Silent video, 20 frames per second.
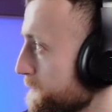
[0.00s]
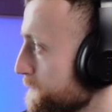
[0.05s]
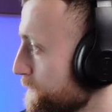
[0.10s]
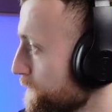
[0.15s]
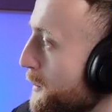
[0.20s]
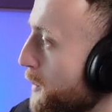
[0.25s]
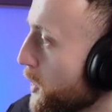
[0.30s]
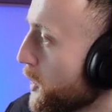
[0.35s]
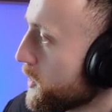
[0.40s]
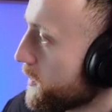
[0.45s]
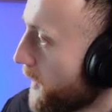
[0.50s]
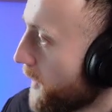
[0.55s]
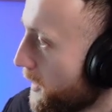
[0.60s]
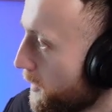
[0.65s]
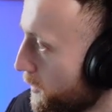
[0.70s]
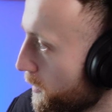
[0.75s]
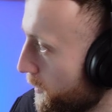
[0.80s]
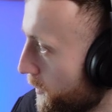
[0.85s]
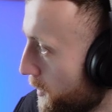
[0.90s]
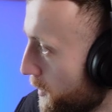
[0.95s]
Main points
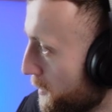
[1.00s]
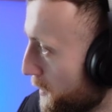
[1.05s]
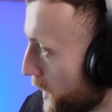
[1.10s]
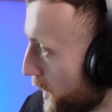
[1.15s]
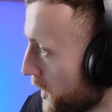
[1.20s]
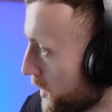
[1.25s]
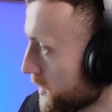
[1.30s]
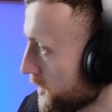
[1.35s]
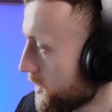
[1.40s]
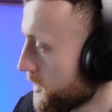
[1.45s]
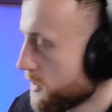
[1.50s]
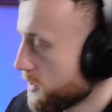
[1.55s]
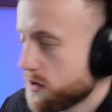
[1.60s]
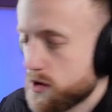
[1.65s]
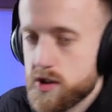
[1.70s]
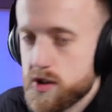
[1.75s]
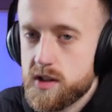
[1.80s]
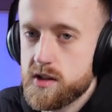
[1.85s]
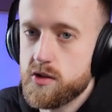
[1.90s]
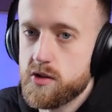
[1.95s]
found from blogs.
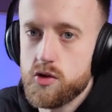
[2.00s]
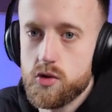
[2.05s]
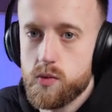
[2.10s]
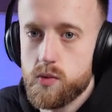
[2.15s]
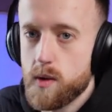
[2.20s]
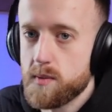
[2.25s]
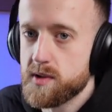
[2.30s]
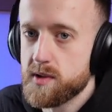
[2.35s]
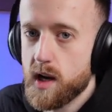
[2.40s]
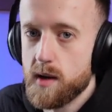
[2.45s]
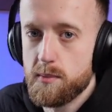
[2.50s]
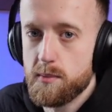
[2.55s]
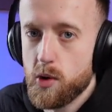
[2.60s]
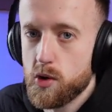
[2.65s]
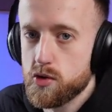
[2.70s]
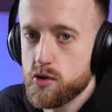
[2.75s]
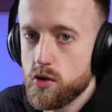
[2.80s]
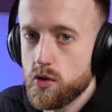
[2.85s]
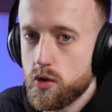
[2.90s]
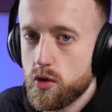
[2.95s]
So this is just website
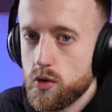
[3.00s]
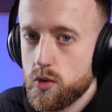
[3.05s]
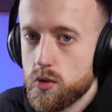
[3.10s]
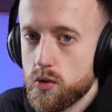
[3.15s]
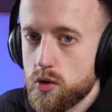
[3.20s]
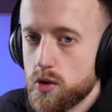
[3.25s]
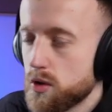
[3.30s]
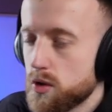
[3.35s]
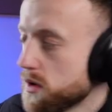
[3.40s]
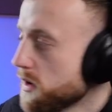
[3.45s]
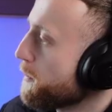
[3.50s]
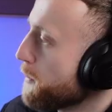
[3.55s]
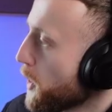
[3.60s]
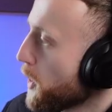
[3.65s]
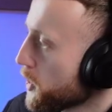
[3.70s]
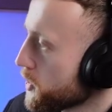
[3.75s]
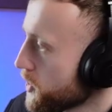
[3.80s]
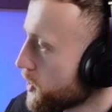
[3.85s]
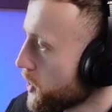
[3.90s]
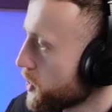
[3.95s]
blogs on Google. The
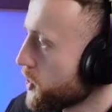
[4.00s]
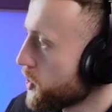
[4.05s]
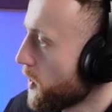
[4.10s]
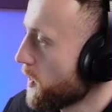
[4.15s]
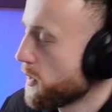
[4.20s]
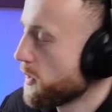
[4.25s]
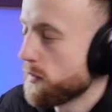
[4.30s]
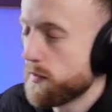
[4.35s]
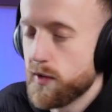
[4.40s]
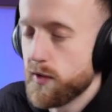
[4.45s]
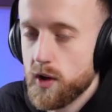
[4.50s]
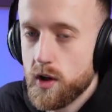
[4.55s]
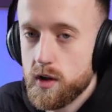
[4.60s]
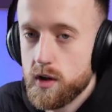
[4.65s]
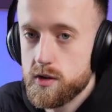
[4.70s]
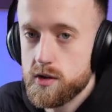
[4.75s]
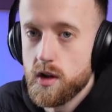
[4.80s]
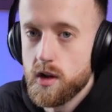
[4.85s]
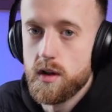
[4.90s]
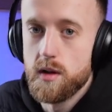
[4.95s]
blogs that are showing up
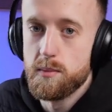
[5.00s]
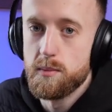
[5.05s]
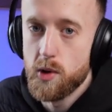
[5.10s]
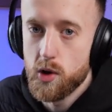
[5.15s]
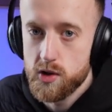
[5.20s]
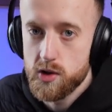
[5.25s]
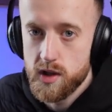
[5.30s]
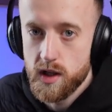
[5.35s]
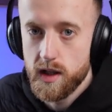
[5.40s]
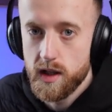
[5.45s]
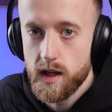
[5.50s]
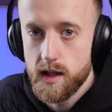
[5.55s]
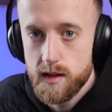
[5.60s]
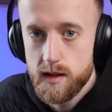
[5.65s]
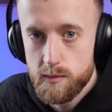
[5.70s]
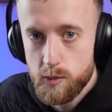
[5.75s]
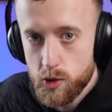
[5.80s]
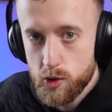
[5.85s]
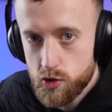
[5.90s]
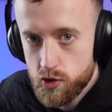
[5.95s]
first are the blogs that are getting the
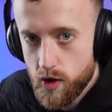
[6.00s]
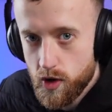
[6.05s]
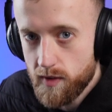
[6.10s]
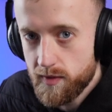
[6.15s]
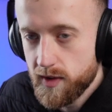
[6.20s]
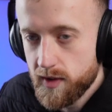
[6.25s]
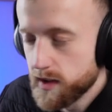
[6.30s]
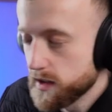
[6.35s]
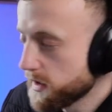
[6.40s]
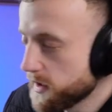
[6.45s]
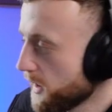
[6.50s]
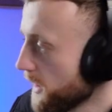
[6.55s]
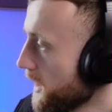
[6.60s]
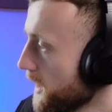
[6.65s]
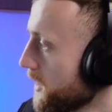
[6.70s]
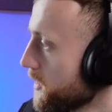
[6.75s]
most traffic.